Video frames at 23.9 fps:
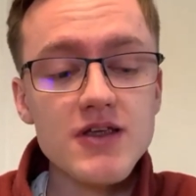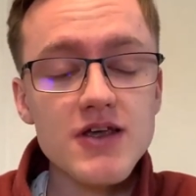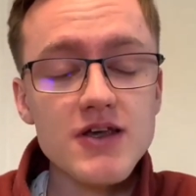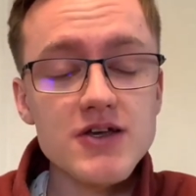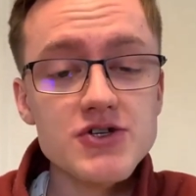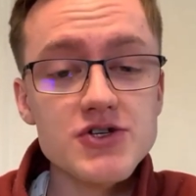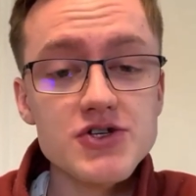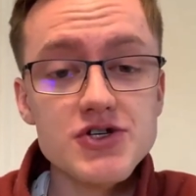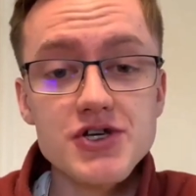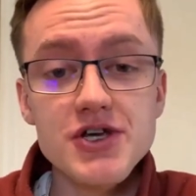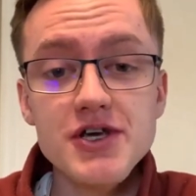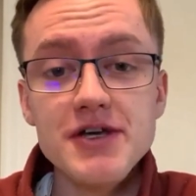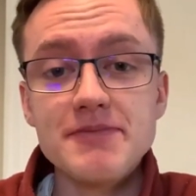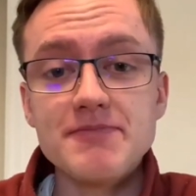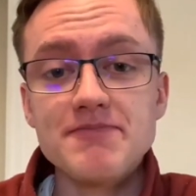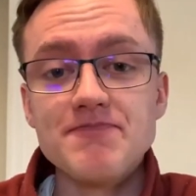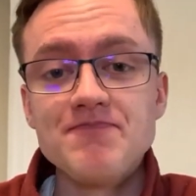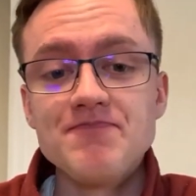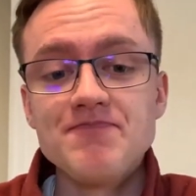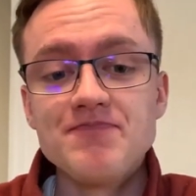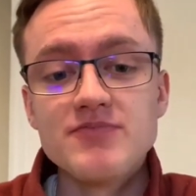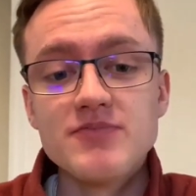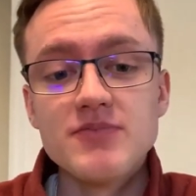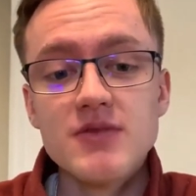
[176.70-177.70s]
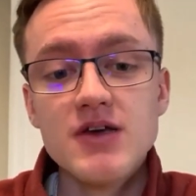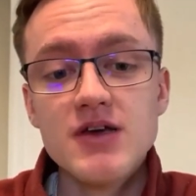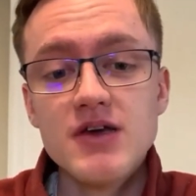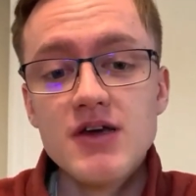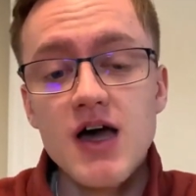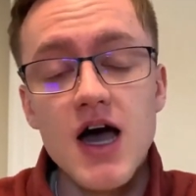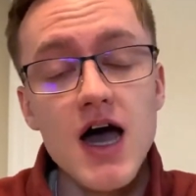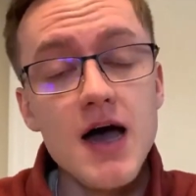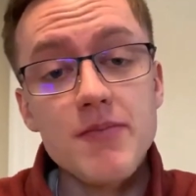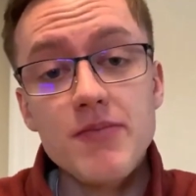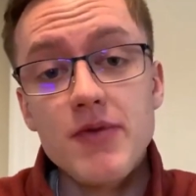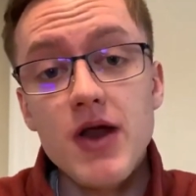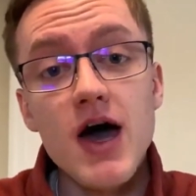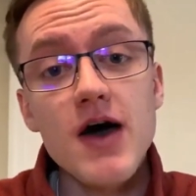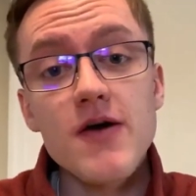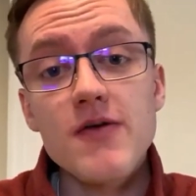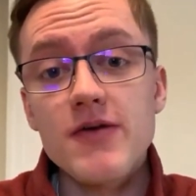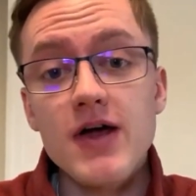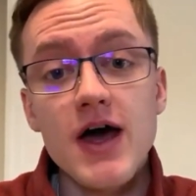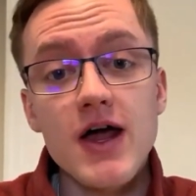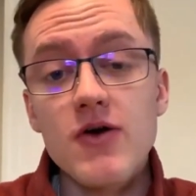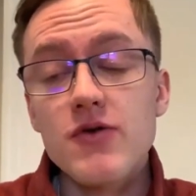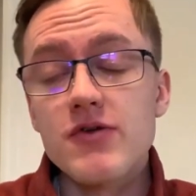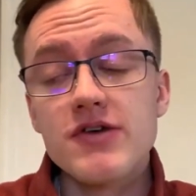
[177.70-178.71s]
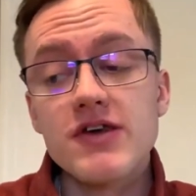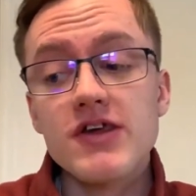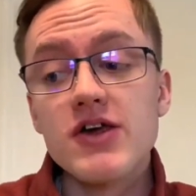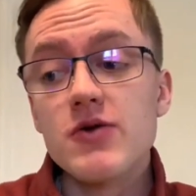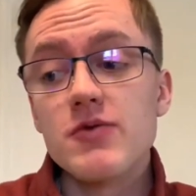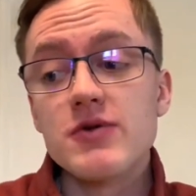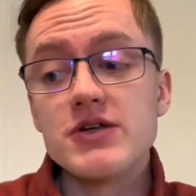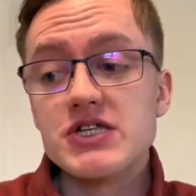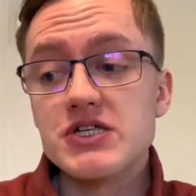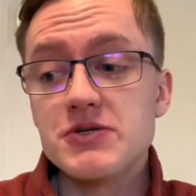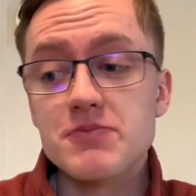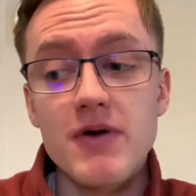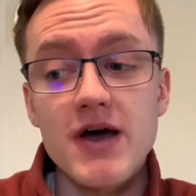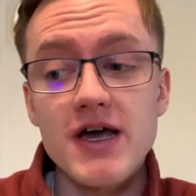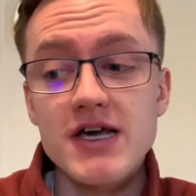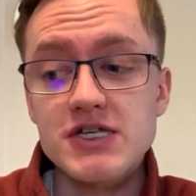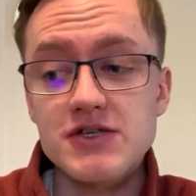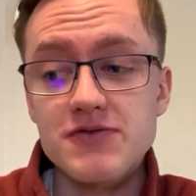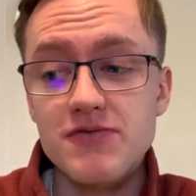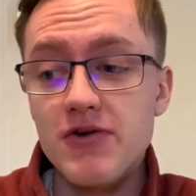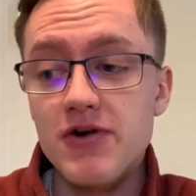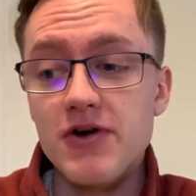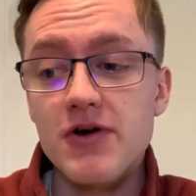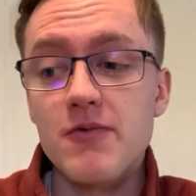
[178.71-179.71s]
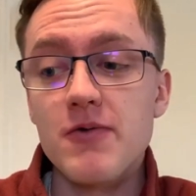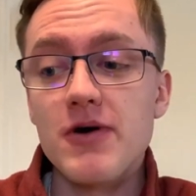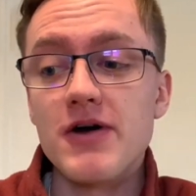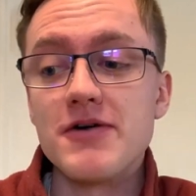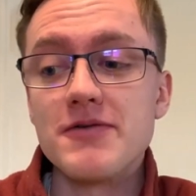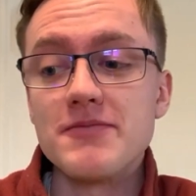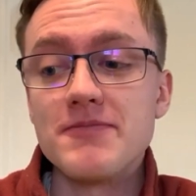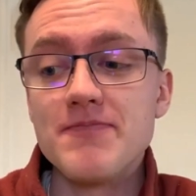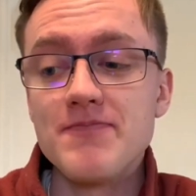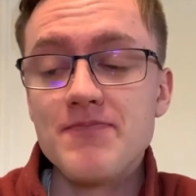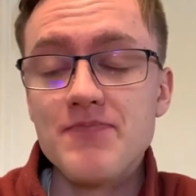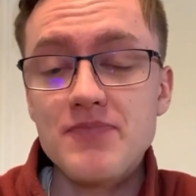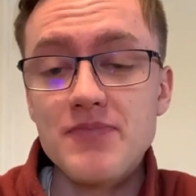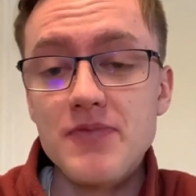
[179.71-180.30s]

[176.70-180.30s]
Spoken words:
Shit. I don't deal with spice very well.